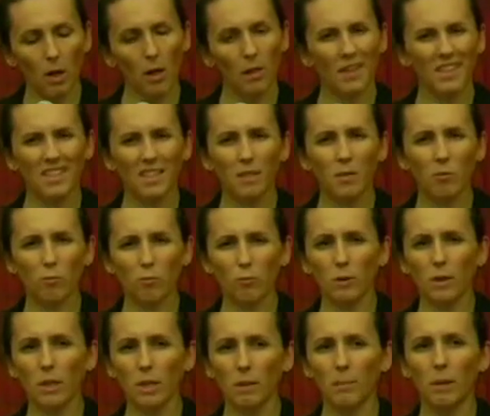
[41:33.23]
This is a
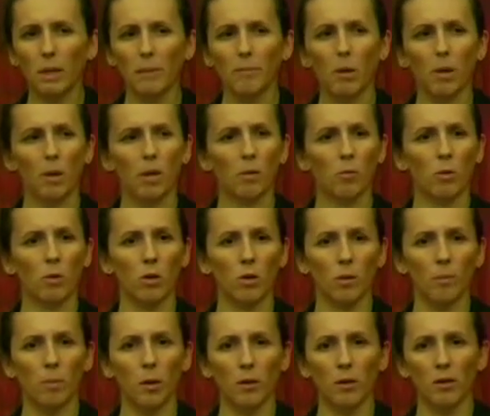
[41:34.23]
really big part of the
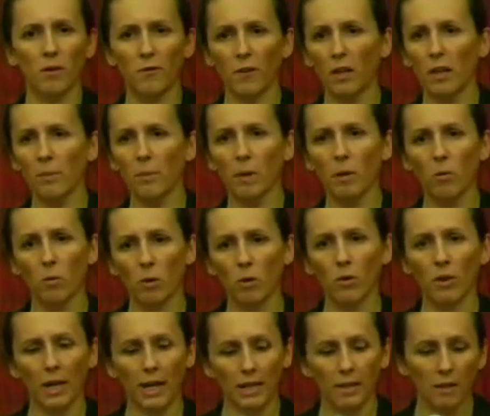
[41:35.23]
world, both the developing
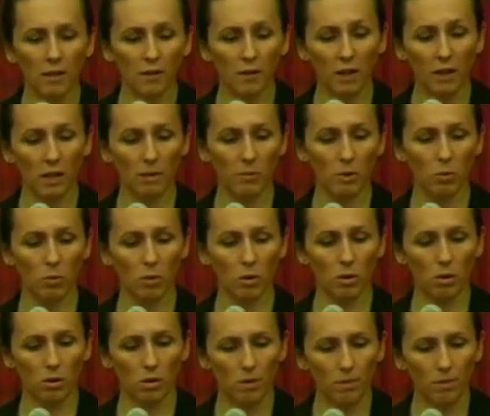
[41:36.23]
world and the developed world.